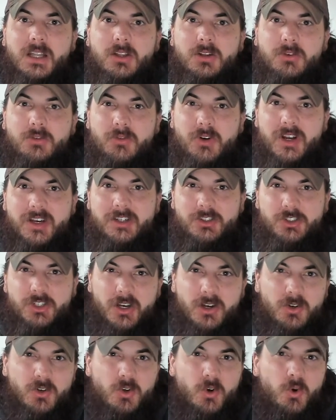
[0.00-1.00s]
look for a
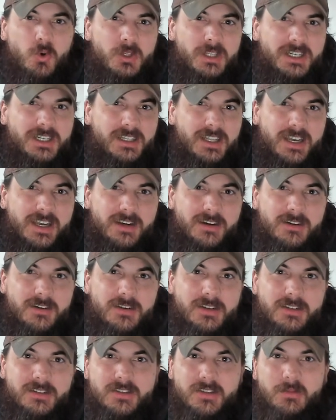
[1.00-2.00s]
gel cooling
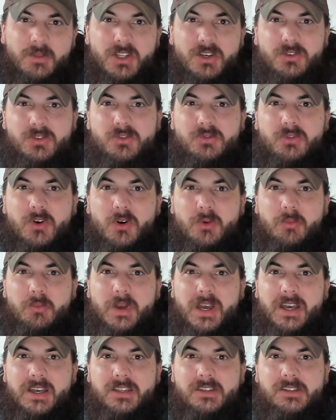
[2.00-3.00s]
layer in some of those foam
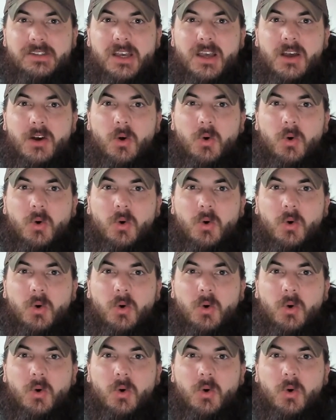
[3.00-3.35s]
beds